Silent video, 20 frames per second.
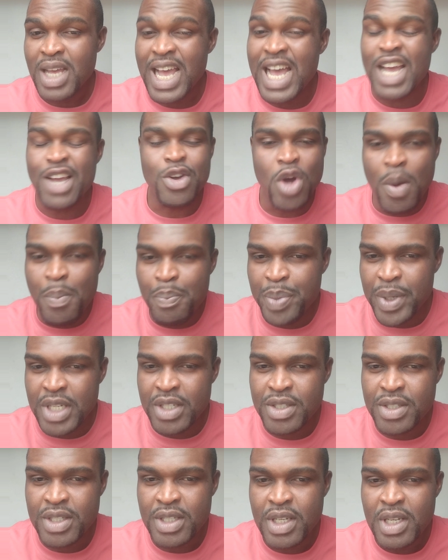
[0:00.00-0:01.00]
and
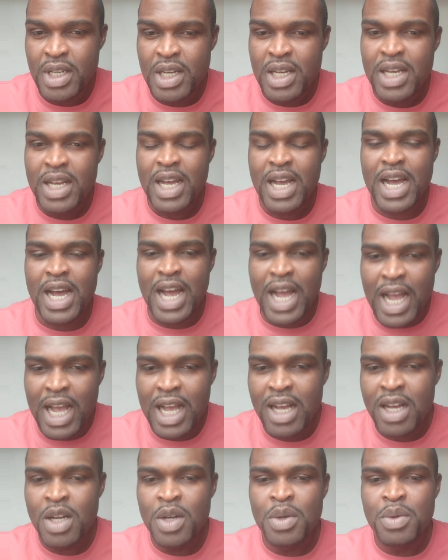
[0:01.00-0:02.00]
companies
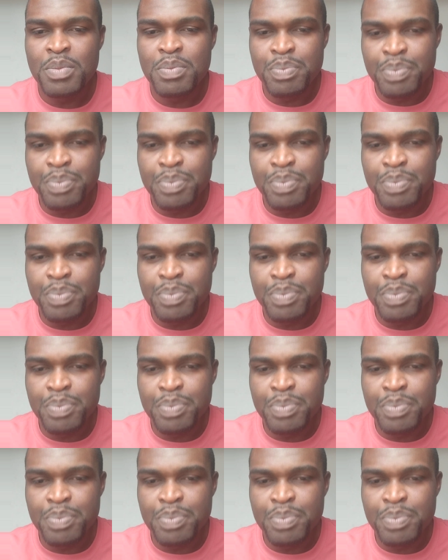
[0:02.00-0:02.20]
are